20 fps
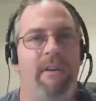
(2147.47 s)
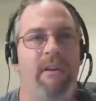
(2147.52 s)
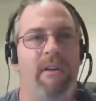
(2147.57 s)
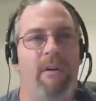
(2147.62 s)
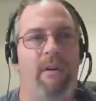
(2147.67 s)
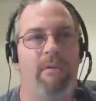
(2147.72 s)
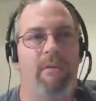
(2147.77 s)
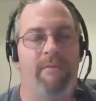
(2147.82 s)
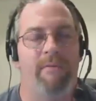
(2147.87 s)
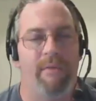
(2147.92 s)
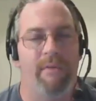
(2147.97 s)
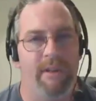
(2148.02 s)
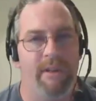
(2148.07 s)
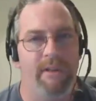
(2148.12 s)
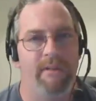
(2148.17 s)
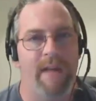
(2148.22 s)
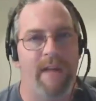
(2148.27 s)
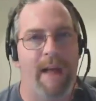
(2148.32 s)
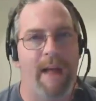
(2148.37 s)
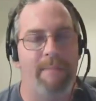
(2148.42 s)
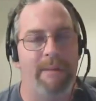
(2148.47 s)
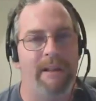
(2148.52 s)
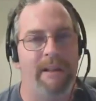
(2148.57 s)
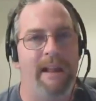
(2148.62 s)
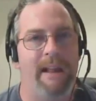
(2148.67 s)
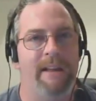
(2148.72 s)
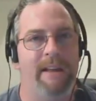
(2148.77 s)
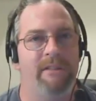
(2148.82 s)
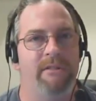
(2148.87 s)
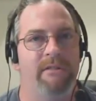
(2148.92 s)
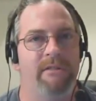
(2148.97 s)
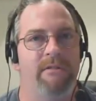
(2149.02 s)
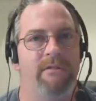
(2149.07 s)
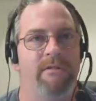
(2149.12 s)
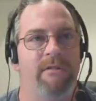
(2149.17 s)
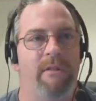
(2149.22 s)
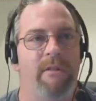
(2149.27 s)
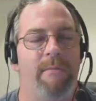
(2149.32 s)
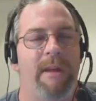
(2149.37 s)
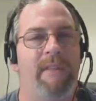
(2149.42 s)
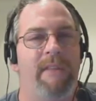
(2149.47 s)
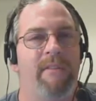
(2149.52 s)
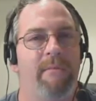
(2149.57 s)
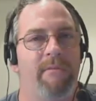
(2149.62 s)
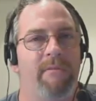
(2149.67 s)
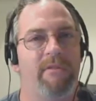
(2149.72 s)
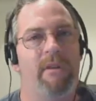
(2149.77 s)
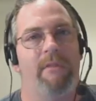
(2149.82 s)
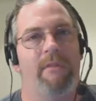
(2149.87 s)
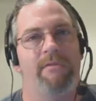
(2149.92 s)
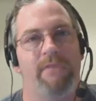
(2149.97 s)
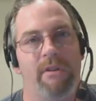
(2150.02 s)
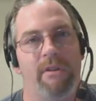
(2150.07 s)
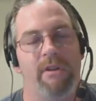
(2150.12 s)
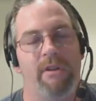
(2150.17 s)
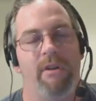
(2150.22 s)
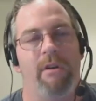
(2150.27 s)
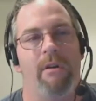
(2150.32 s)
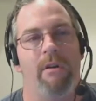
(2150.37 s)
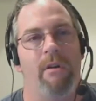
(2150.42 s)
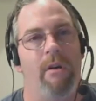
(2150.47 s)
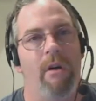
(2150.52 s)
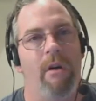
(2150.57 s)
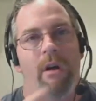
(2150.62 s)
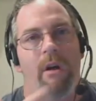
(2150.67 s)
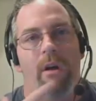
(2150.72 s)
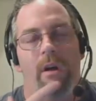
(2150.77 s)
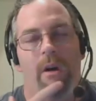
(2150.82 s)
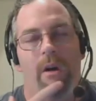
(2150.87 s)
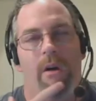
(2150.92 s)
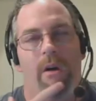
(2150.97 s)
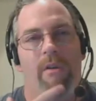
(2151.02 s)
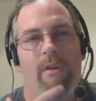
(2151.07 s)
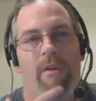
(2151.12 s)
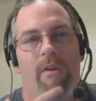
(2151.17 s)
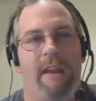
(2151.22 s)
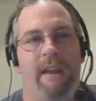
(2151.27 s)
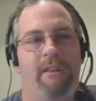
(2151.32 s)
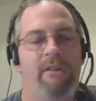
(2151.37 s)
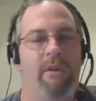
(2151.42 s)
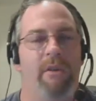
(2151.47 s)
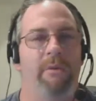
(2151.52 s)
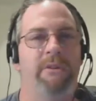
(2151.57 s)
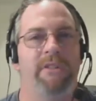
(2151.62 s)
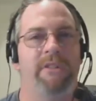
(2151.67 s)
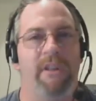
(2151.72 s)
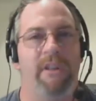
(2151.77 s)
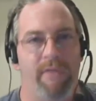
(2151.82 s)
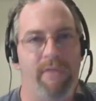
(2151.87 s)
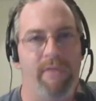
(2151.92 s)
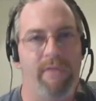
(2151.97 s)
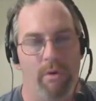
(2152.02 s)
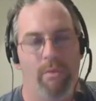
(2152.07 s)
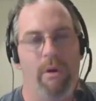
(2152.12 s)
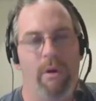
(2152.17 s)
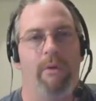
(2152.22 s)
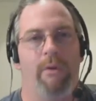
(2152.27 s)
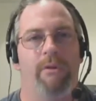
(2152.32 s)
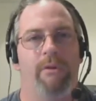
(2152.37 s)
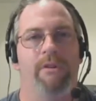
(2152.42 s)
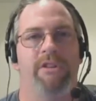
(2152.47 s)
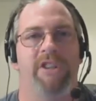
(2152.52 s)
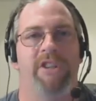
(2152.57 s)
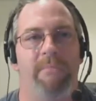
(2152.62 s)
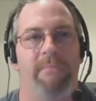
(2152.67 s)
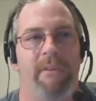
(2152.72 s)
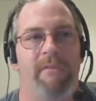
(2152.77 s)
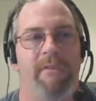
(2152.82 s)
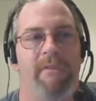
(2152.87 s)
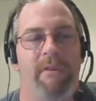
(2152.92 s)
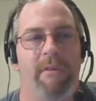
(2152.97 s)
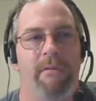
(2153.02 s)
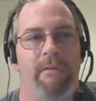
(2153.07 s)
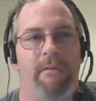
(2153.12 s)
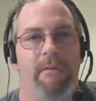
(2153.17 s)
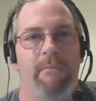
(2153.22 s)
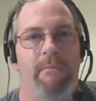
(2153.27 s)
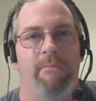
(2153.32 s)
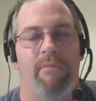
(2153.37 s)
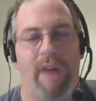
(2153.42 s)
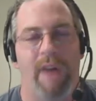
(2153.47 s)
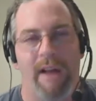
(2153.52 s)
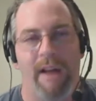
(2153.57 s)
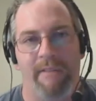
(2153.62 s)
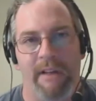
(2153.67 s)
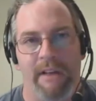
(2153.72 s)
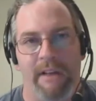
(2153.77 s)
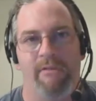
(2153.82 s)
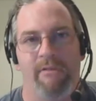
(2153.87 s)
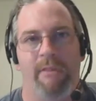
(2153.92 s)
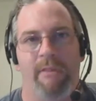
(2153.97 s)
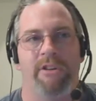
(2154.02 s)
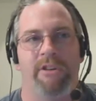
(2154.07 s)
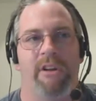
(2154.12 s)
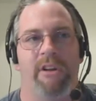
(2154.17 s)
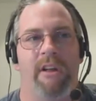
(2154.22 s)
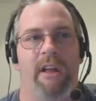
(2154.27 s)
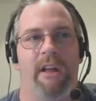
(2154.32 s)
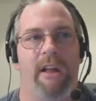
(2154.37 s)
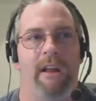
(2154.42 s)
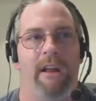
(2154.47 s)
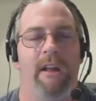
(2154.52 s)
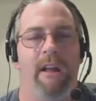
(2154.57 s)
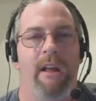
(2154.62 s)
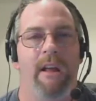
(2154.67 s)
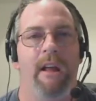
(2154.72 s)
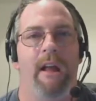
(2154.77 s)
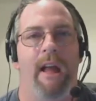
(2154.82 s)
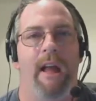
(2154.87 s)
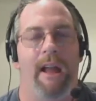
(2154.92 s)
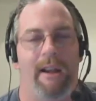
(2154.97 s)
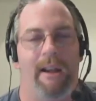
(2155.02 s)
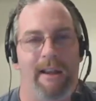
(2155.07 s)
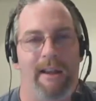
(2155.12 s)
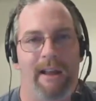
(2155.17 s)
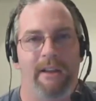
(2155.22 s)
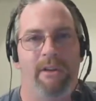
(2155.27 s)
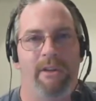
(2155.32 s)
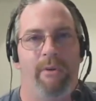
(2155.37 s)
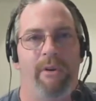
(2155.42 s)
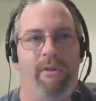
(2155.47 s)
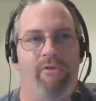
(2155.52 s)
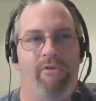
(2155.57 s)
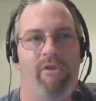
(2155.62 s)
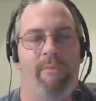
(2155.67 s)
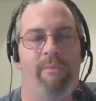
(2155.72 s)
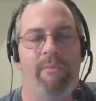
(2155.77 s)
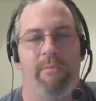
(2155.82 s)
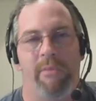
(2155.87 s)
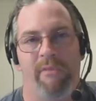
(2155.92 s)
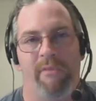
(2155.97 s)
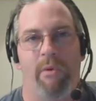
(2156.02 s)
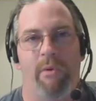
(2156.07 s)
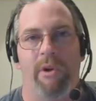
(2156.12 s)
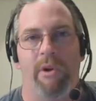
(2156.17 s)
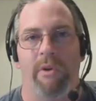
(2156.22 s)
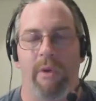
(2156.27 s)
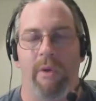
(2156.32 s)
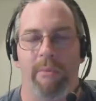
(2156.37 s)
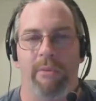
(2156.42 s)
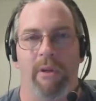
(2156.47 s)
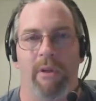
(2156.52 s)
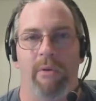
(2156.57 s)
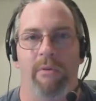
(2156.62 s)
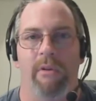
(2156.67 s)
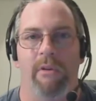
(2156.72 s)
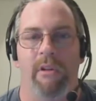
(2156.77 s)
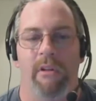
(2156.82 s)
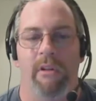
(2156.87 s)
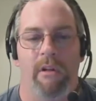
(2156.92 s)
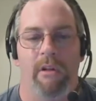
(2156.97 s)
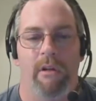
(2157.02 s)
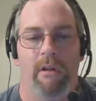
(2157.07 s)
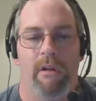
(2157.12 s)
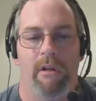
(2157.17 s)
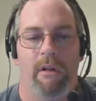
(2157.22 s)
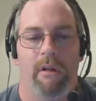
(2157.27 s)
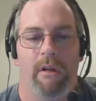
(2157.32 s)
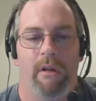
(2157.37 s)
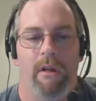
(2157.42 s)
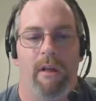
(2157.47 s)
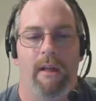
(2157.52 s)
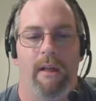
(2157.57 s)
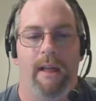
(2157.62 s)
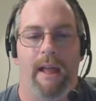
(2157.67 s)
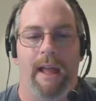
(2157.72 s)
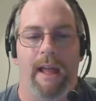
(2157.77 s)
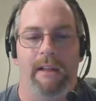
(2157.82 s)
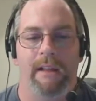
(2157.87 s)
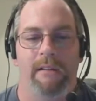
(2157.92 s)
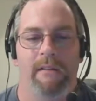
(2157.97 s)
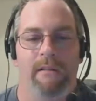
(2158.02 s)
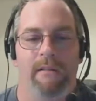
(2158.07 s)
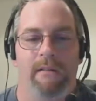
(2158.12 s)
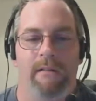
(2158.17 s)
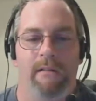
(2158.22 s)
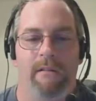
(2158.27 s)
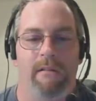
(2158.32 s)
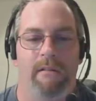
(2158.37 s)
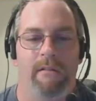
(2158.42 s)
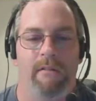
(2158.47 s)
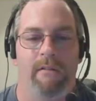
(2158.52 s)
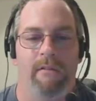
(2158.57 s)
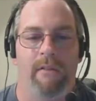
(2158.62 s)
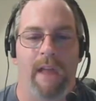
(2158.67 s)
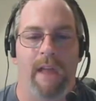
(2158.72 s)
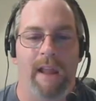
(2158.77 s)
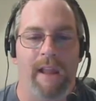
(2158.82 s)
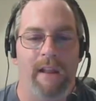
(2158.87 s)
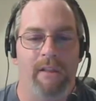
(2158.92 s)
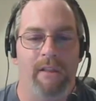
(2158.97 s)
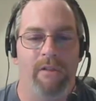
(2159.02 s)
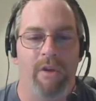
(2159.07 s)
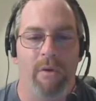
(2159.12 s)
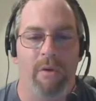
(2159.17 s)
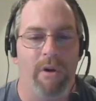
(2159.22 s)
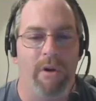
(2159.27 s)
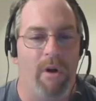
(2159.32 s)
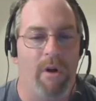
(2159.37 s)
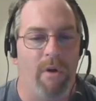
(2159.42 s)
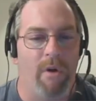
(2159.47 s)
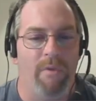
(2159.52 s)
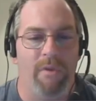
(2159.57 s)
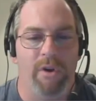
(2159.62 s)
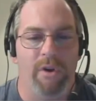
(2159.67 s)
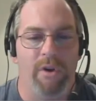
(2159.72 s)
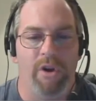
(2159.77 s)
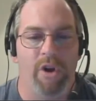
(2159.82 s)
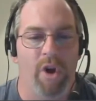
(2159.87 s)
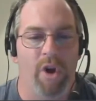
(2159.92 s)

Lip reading: difficult for these applications to make themselves secure. All they got to do is give you ownership of the private encryption key and let you encrypt before you upload. And they can do it all in the